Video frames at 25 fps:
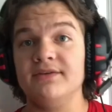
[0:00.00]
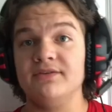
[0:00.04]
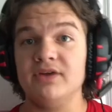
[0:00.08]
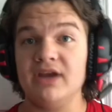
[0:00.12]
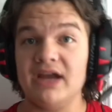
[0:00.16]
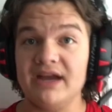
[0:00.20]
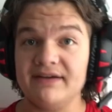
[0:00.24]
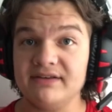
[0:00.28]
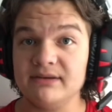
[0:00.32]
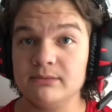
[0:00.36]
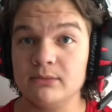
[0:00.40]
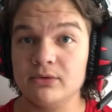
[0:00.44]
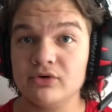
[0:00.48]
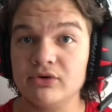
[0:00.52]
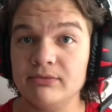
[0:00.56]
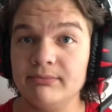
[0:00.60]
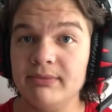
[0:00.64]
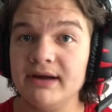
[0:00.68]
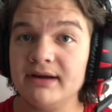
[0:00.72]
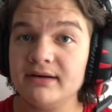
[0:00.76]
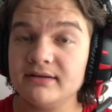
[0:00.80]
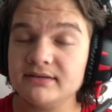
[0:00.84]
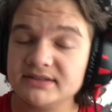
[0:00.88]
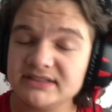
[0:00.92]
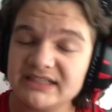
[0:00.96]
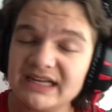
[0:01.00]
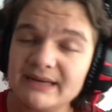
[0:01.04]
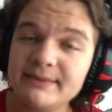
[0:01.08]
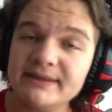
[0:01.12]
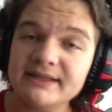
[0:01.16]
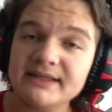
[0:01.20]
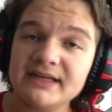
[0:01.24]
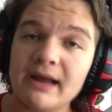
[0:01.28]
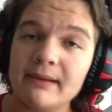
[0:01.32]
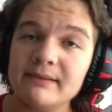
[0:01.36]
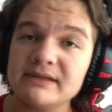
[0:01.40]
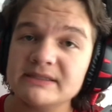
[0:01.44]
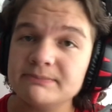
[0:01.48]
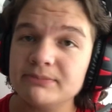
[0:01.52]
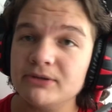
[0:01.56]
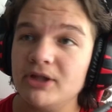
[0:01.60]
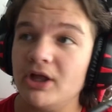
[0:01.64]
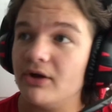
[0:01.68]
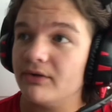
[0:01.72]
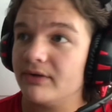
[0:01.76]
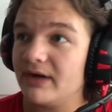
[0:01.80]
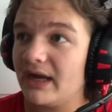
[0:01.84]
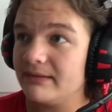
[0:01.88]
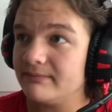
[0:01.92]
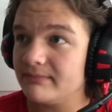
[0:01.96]
have any more rebuttals, tell me in the comments
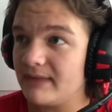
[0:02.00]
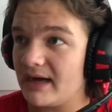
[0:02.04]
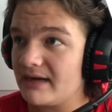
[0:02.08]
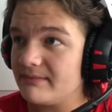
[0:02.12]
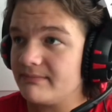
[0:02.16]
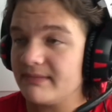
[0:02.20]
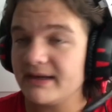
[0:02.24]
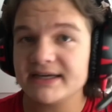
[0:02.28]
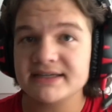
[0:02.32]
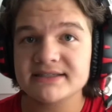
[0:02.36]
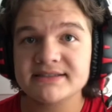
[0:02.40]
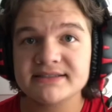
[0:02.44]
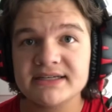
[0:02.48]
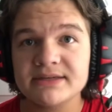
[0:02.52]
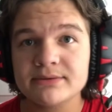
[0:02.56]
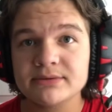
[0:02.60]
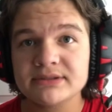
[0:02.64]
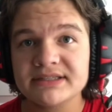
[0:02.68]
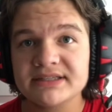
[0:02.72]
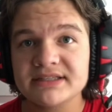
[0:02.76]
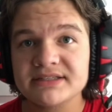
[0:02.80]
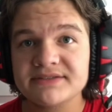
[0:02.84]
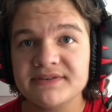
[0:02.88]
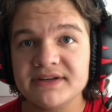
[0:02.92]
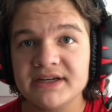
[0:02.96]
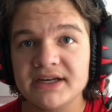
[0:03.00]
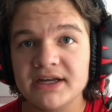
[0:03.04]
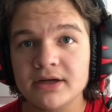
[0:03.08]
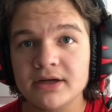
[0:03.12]
below and I might make a sequel to this video.